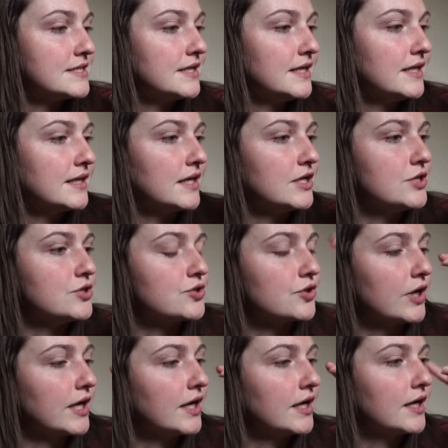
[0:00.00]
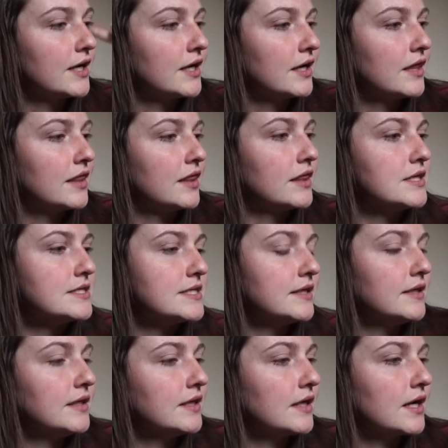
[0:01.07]
tea that you drink, the
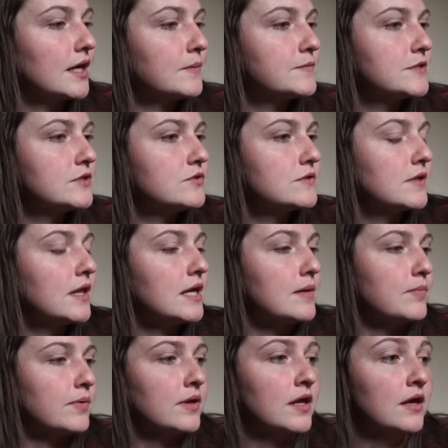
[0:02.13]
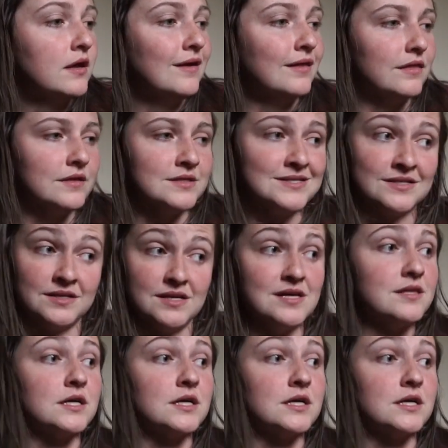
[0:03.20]
tea that helps you sleep, the tea